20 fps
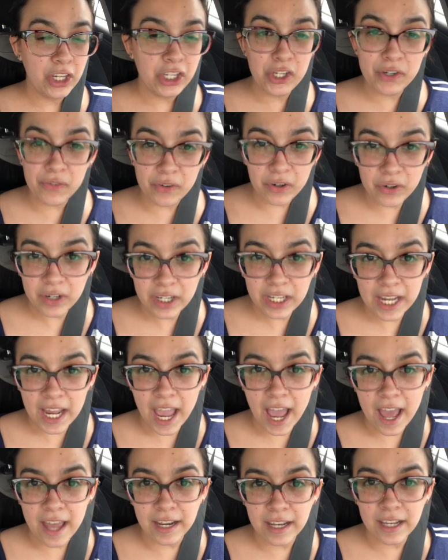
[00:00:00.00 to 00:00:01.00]
you've already
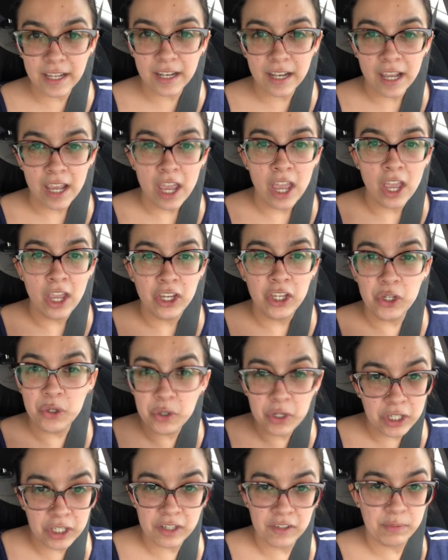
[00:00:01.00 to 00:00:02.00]
had it,
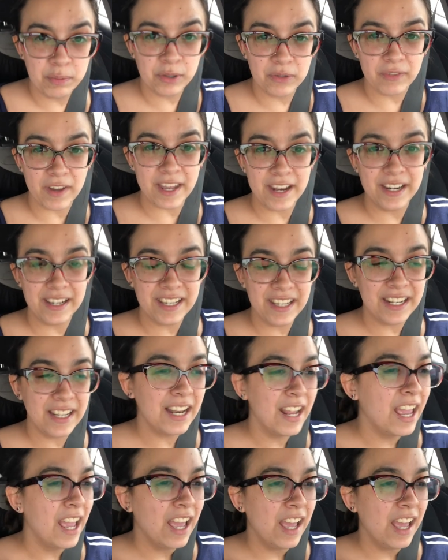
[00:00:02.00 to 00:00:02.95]
you could have prevented it.